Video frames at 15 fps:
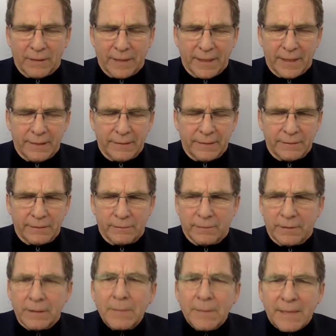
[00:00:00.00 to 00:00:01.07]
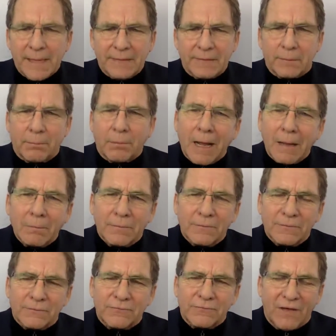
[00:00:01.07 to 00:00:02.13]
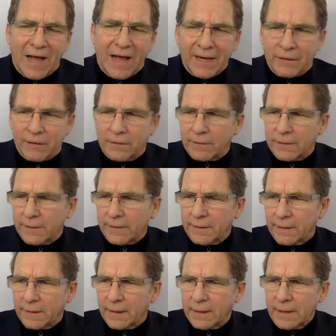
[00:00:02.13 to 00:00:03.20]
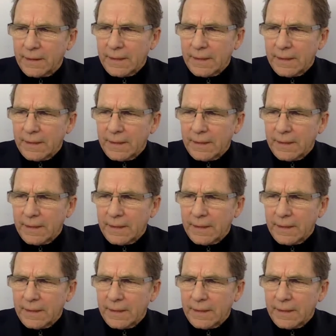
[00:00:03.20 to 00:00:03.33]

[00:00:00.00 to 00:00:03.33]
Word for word: and to eliminate the problems of fire and, uh,